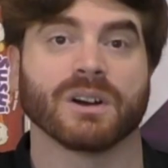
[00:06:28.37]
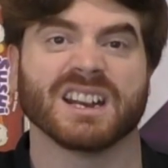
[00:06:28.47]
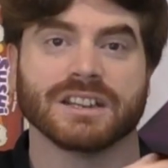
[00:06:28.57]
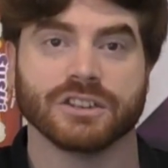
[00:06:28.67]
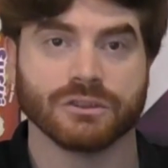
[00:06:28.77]
and
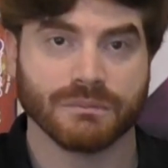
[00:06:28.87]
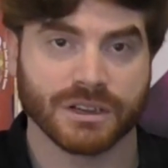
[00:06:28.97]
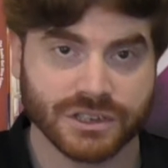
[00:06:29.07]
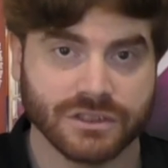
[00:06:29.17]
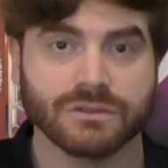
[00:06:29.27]
then you
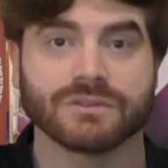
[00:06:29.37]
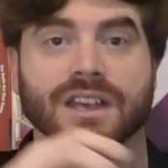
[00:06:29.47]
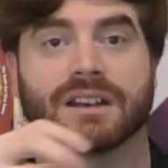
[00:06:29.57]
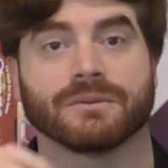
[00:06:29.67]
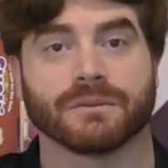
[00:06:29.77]
must use
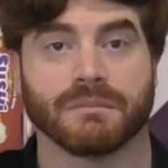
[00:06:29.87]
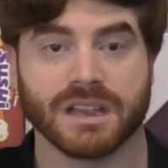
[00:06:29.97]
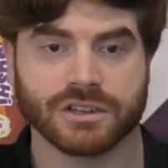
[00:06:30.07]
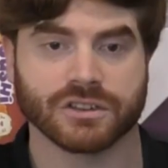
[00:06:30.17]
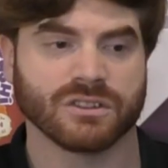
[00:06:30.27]
that
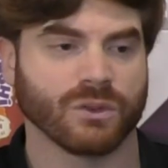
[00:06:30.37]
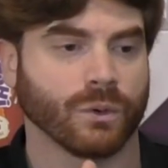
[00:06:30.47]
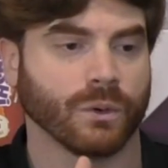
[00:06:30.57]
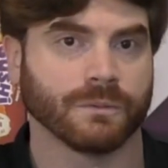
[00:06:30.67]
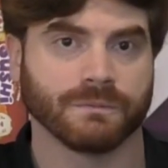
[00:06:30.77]
information
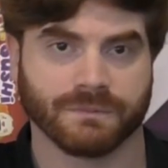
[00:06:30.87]
or